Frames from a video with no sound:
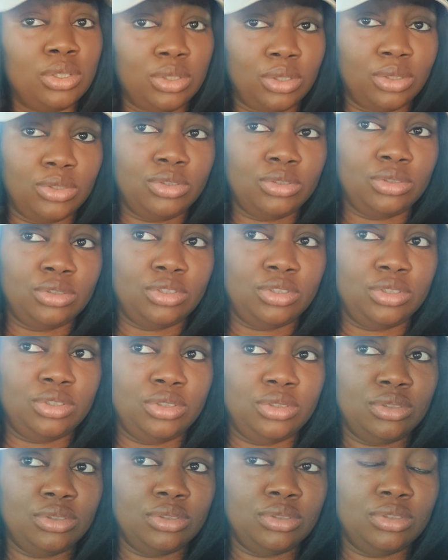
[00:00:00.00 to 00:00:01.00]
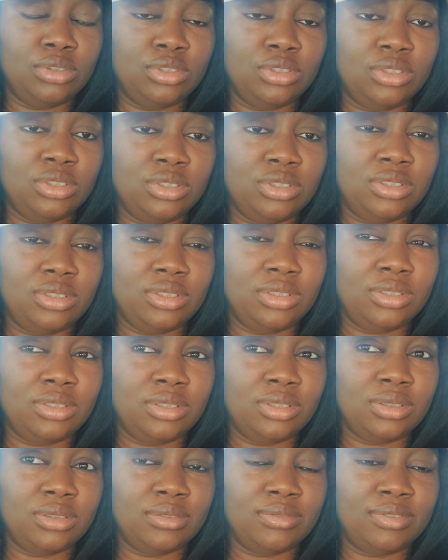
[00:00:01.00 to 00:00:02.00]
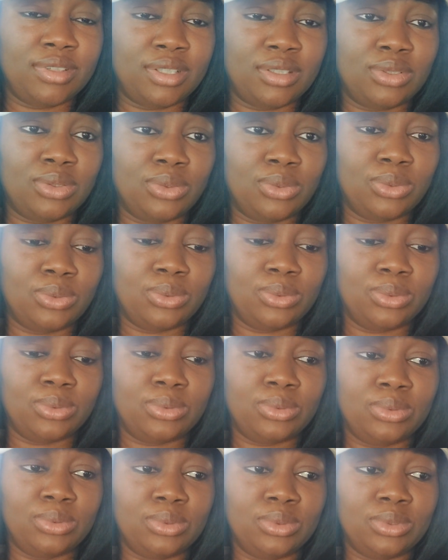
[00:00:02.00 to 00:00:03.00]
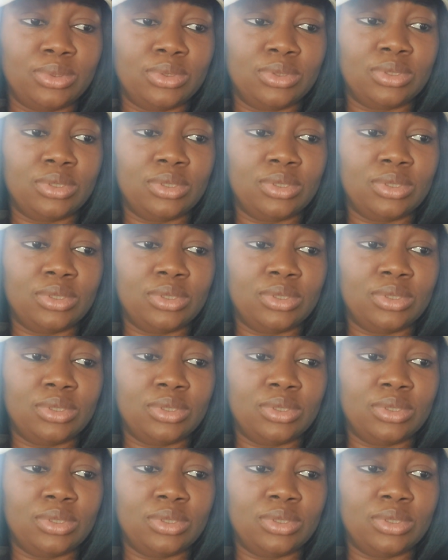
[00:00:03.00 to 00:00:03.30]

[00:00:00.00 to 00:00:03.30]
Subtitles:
go to Vento Auto